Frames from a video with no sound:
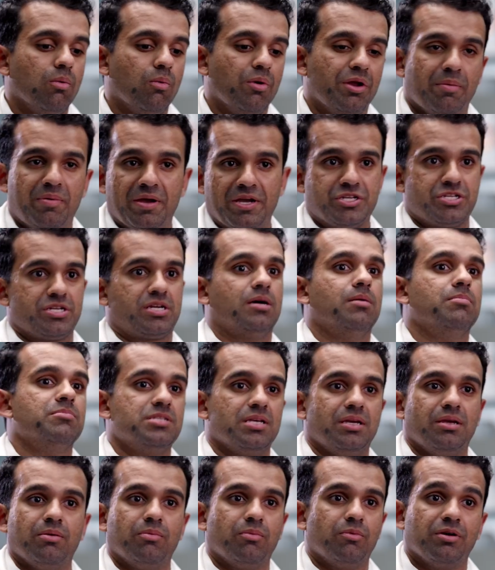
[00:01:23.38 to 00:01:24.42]
when a patient comes
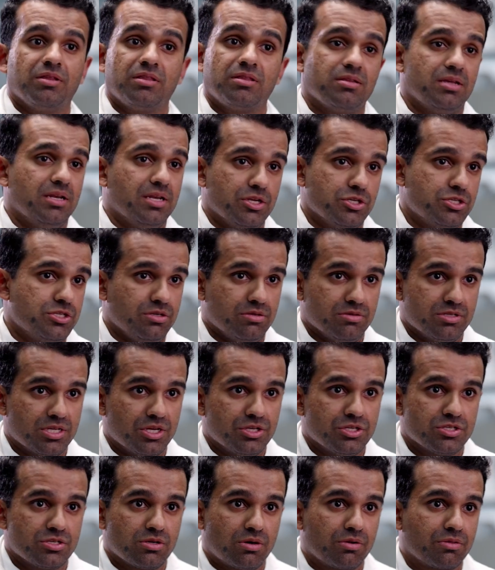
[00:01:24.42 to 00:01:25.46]
in with an issue
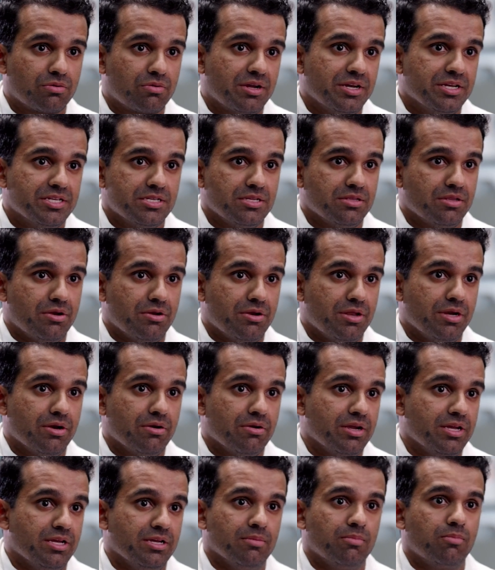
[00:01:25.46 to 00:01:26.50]
such as arthritis in their knee or
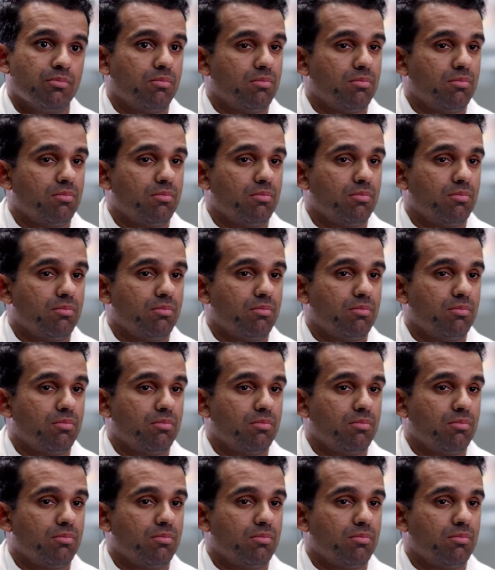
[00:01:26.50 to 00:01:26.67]
hip,